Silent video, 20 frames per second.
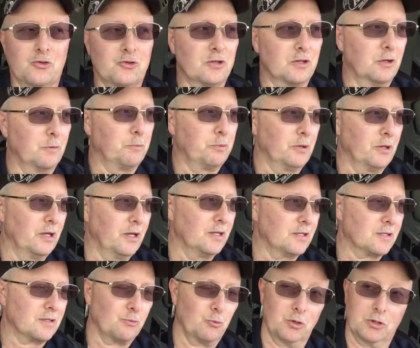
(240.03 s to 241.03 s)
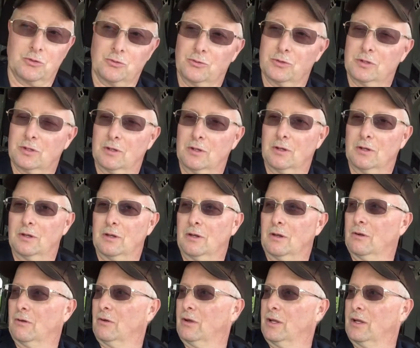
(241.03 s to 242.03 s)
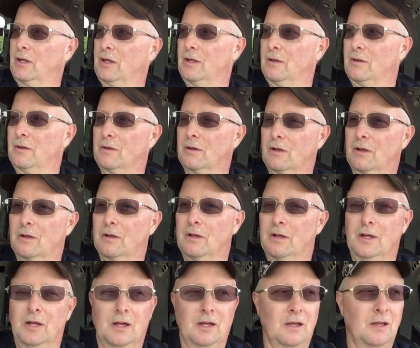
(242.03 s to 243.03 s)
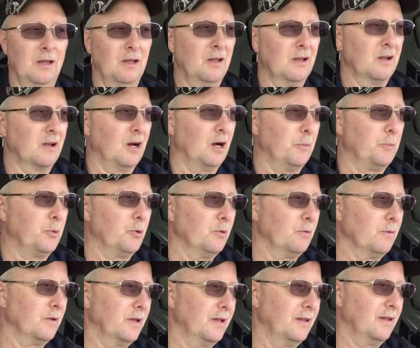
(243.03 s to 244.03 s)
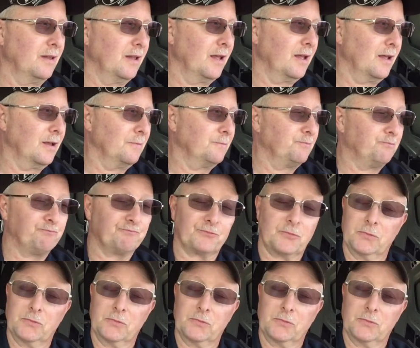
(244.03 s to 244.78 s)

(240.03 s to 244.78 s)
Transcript: hosting the place, which was Indian couple, and they